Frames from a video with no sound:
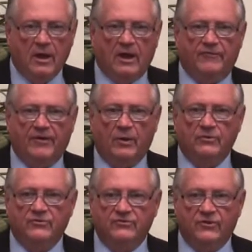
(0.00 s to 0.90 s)
If I
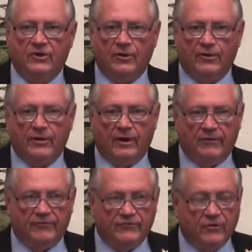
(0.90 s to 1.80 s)
was the security
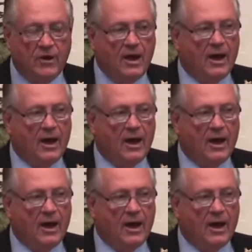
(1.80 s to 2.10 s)
officer,